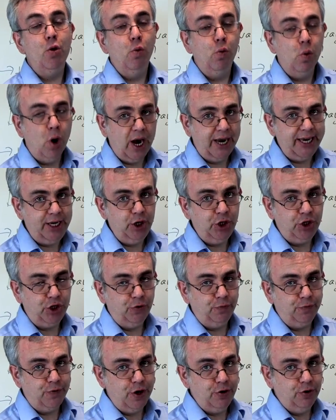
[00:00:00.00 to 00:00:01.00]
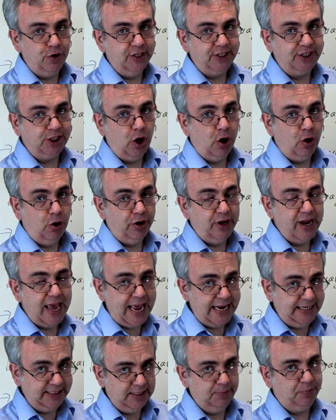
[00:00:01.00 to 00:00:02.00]
why you should focus on
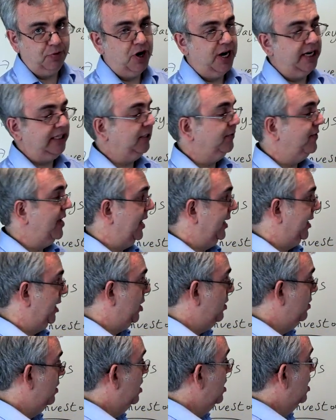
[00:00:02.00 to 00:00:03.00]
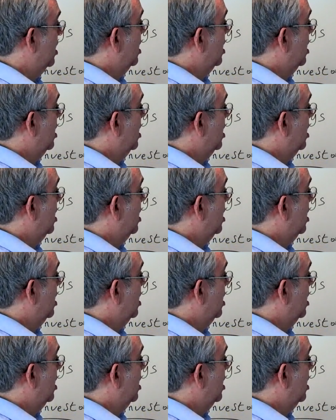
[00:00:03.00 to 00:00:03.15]
enterprise value,